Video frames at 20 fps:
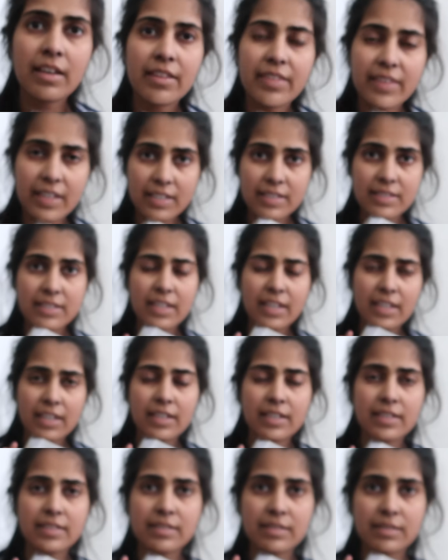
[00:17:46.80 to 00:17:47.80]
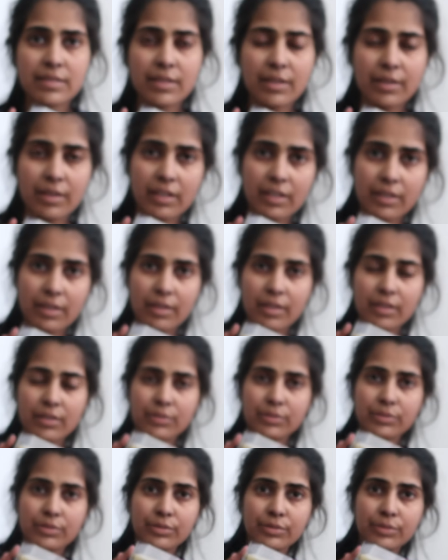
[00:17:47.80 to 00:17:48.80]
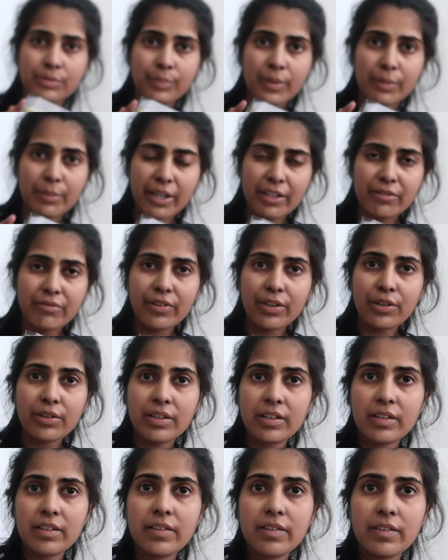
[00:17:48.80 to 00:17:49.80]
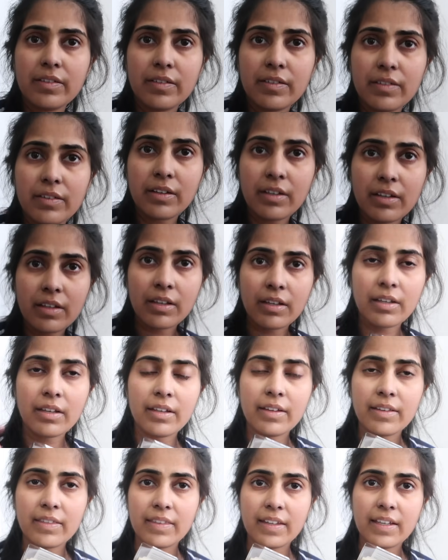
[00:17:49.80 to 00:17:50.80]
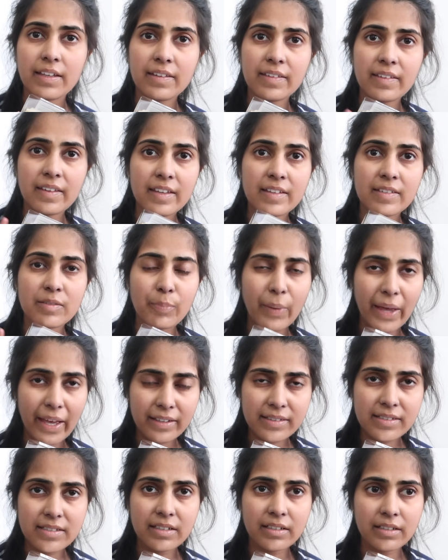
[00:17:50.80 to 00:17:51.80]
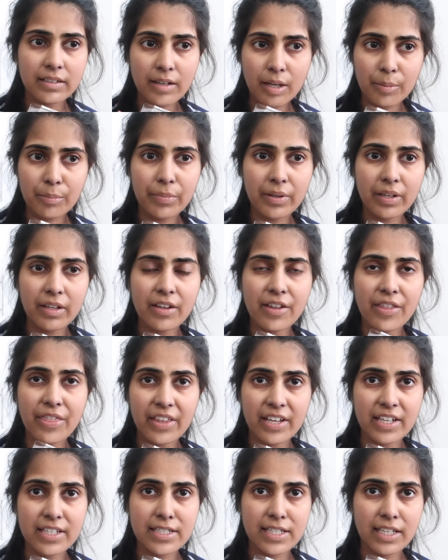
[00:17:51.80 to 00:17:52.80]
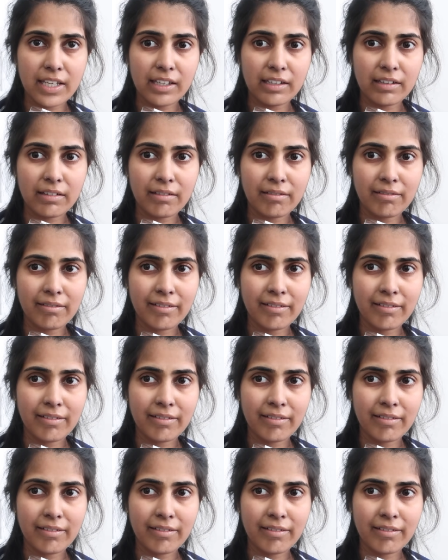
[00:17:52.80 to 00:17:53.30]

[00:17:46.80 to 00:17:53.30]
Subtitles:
This is, oh, am I in focus? This is Baxter number 13.